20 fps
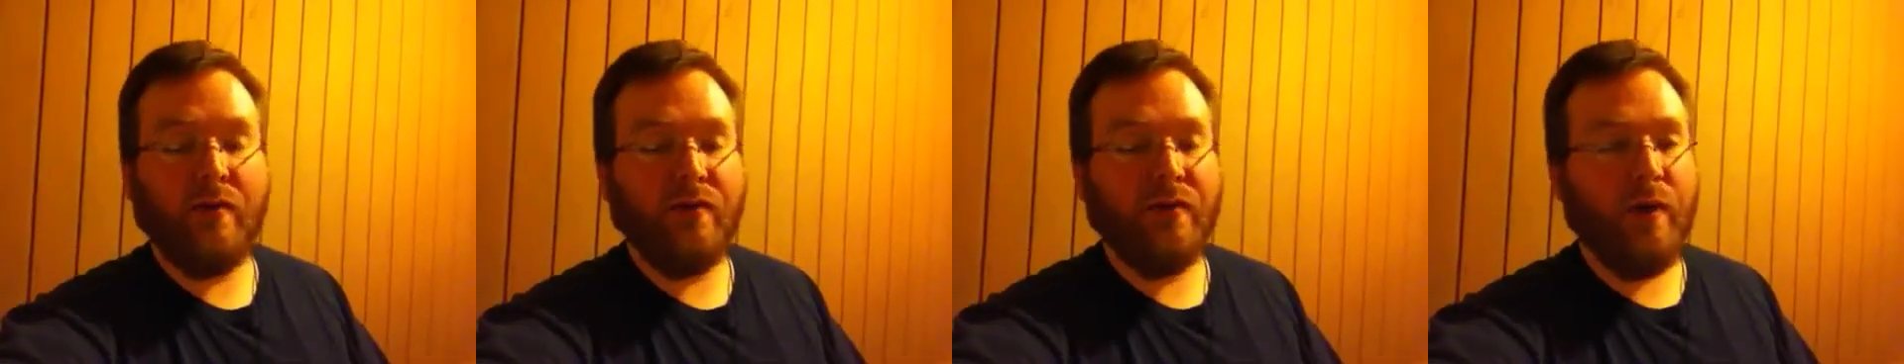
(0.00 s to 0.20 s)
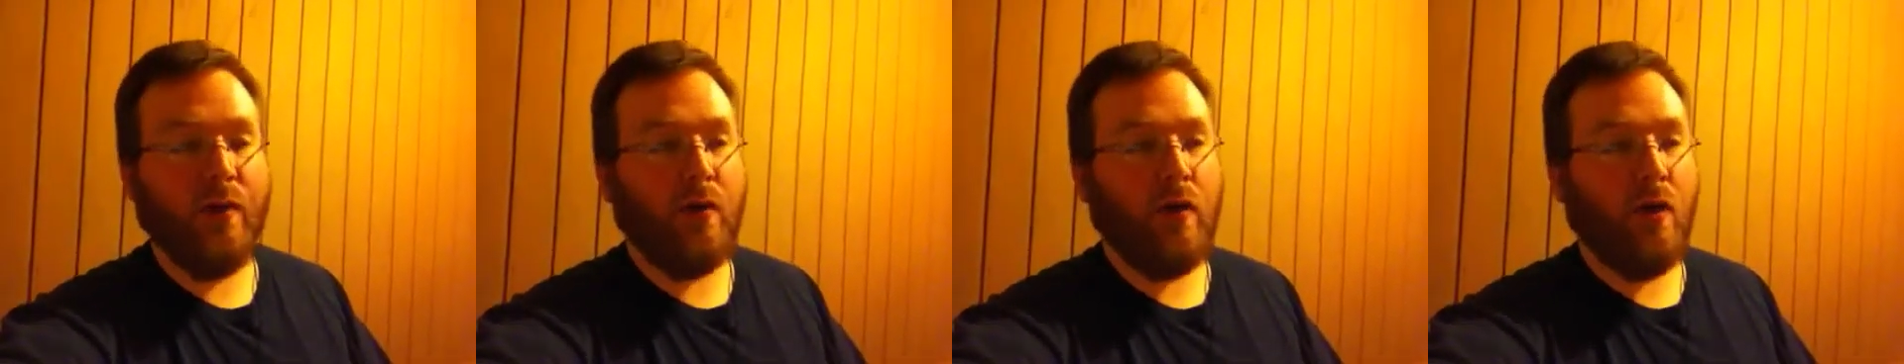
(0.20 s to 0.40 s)

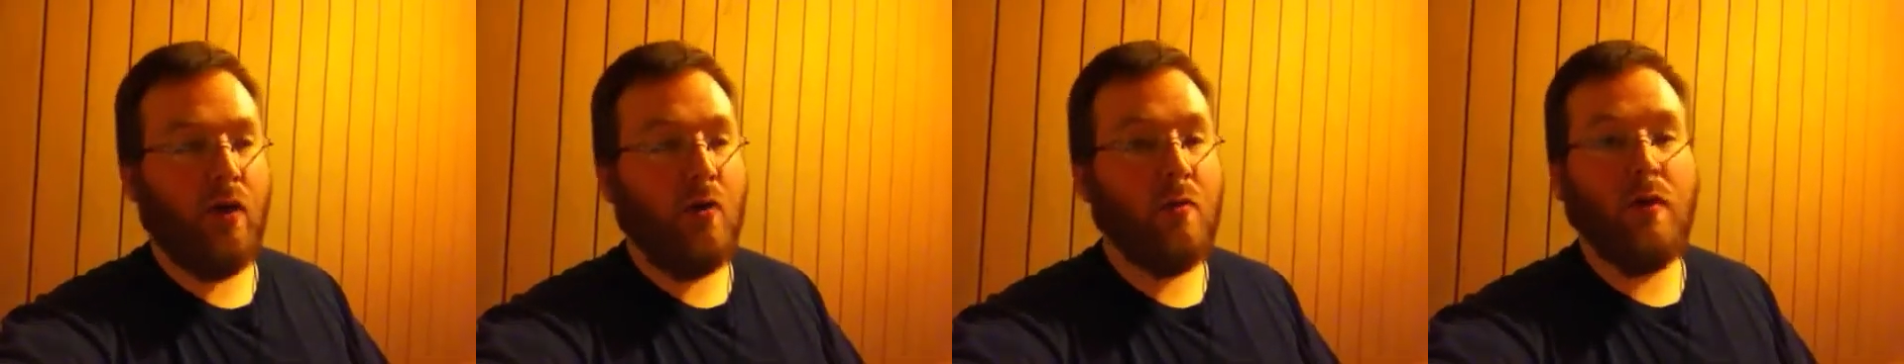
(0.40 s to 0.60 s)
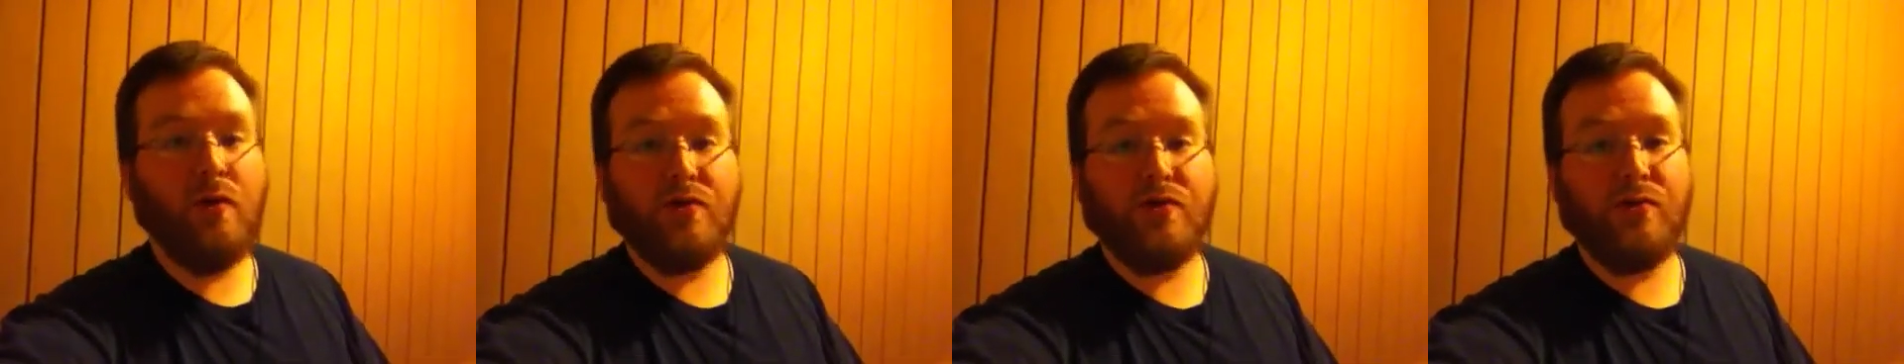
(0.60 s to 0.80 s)
they were
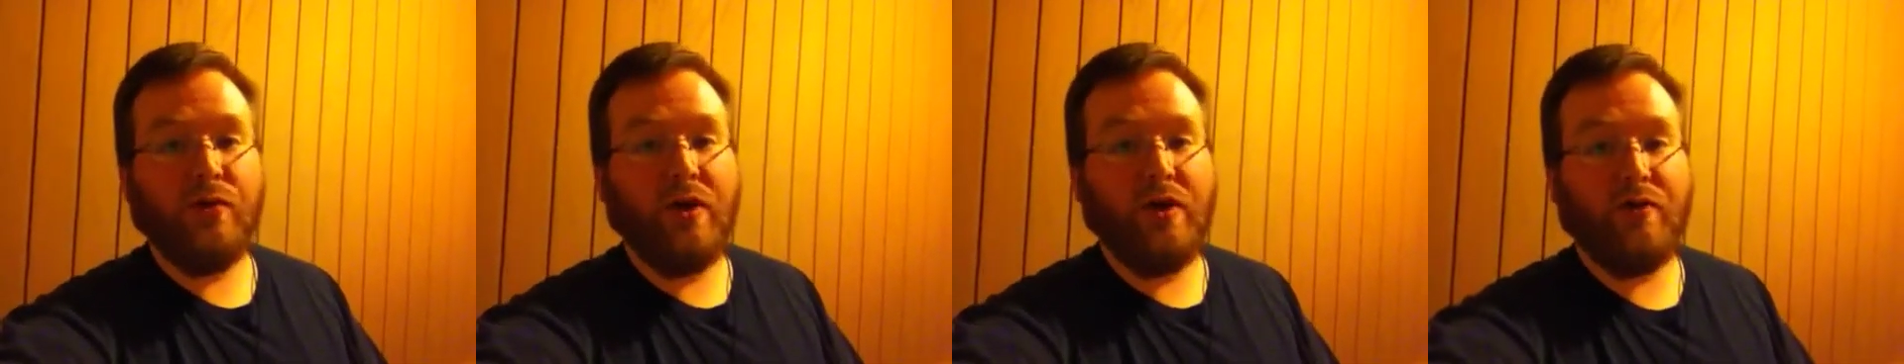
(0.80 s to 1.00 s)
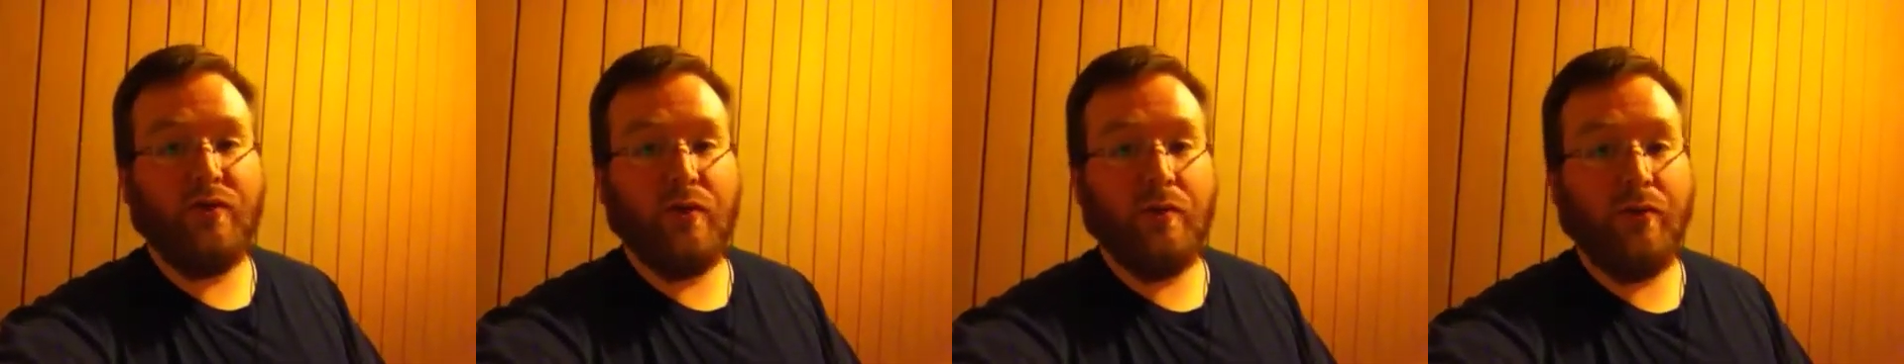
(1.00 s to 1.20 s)
almost
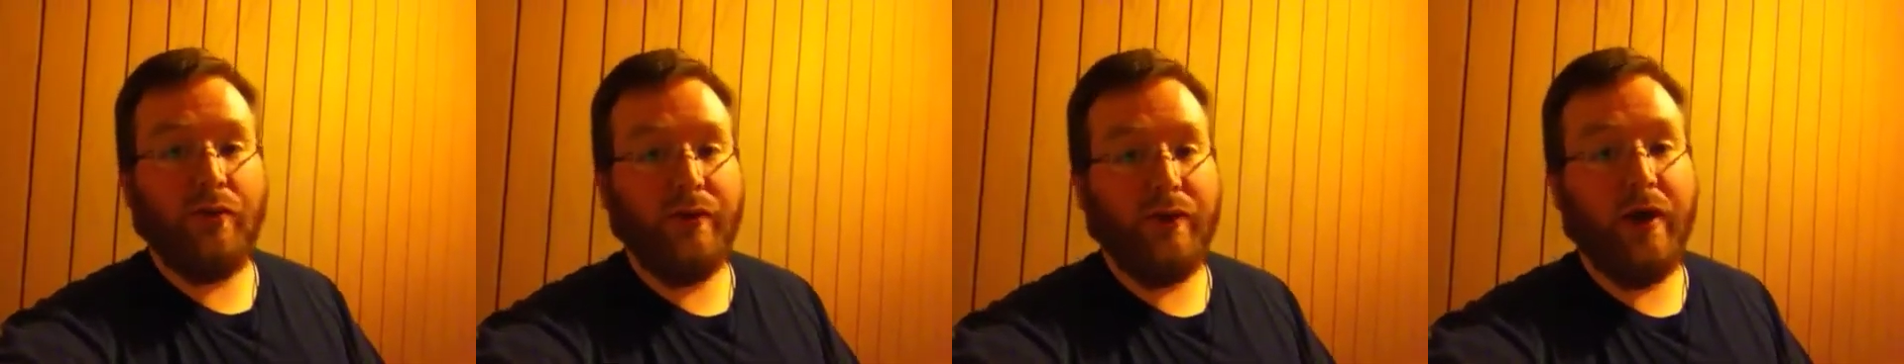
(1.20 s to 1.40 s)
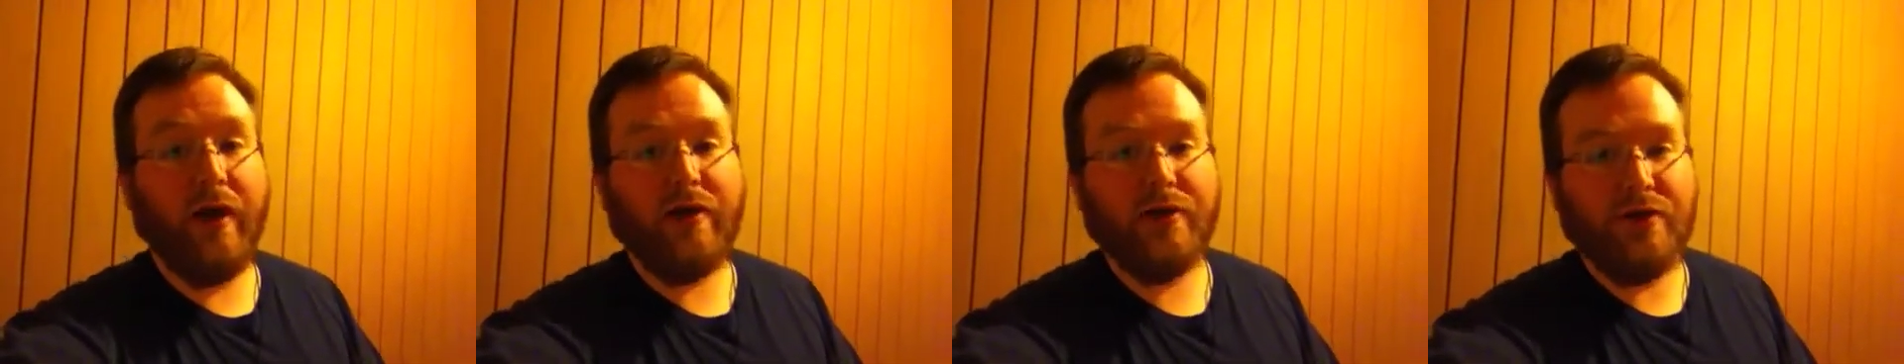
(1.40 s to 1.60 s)
ready for
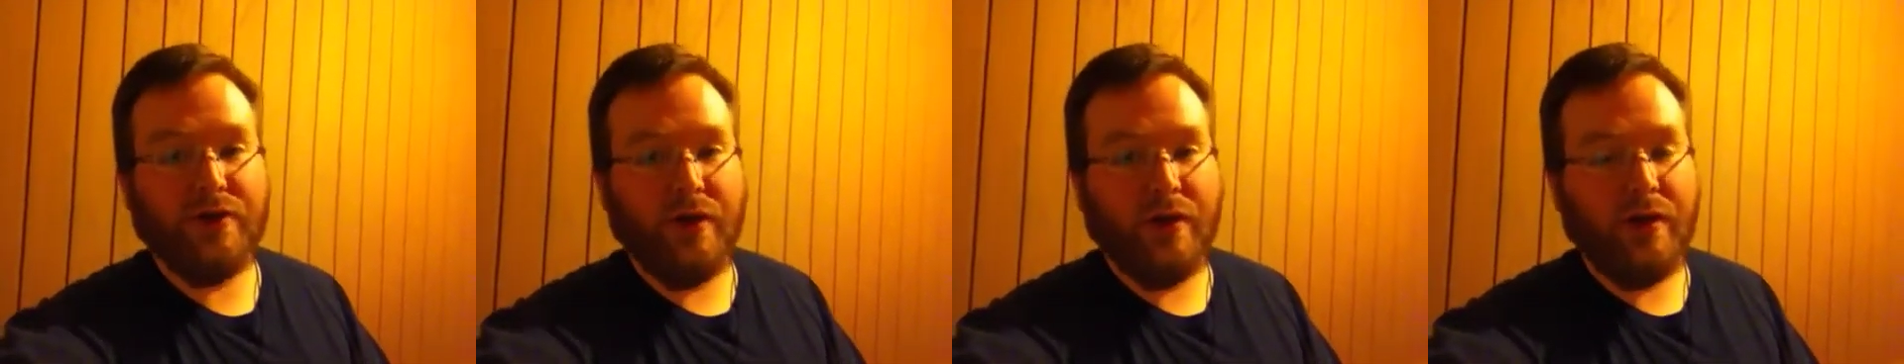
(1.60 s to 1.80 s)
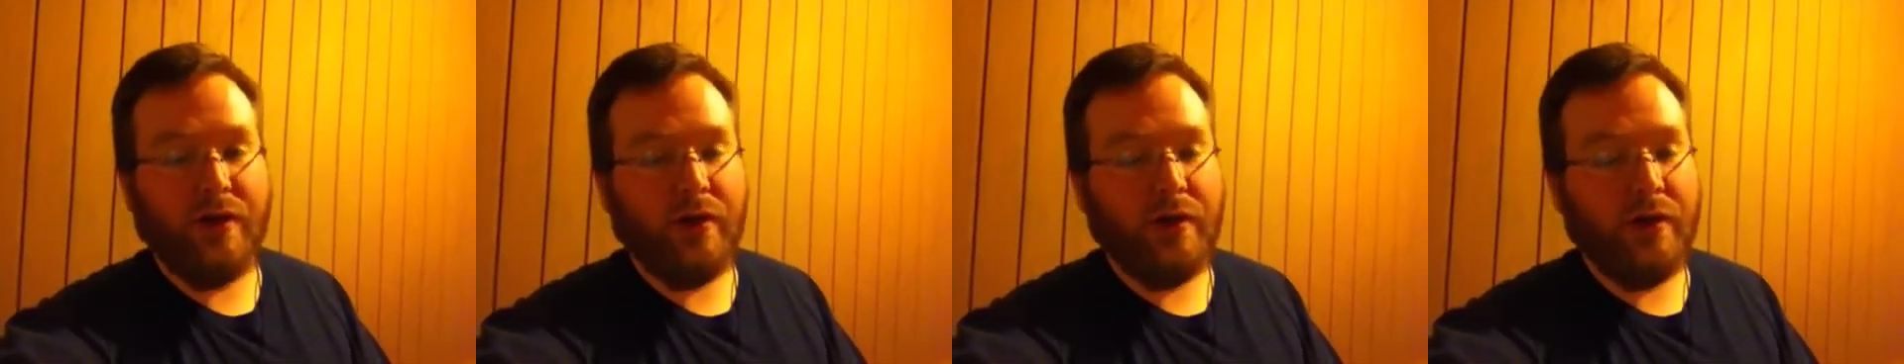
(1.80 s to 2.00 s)
production.